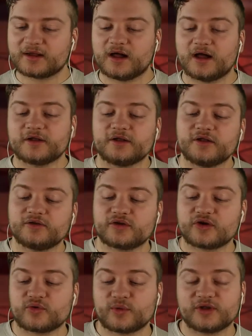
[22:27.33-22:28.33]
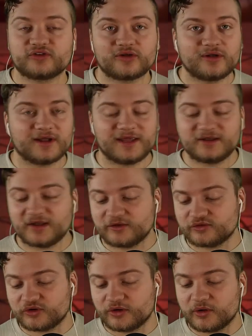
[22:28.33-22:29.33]
Gardner's original
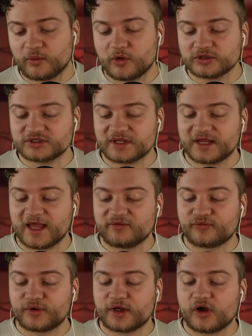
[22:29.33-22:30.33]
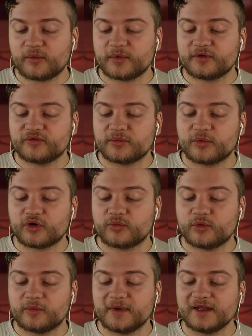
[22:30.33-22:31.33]
intention was that every copy of the
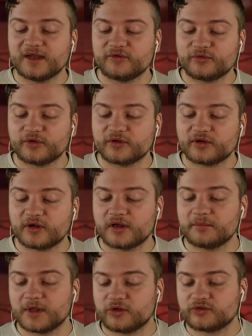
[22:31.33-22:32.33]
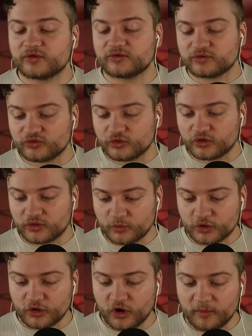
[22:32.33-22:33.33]
book would be different, because a
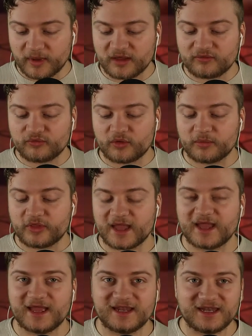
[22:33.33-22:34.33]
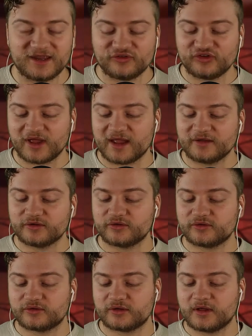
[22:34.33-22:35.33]
student would copy from their
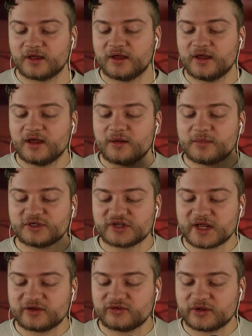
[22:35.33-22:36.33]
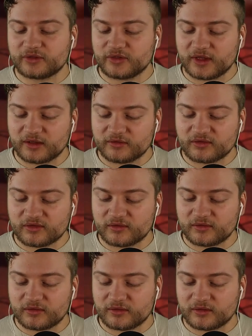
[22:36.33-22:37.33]
initiators, but changing things
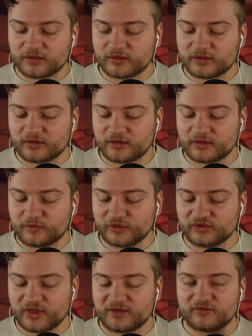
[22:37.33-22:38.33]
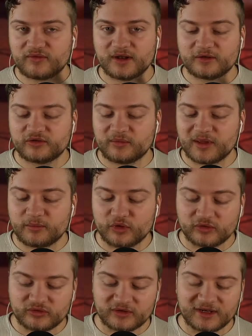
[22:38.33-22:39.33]
which they felt to be
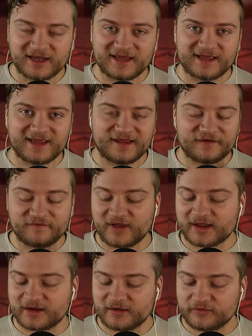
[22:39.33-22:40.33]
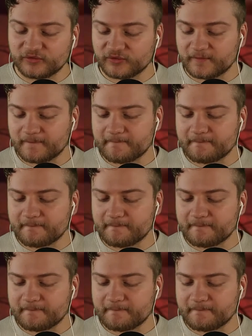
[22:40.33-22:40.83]
personally ineffective.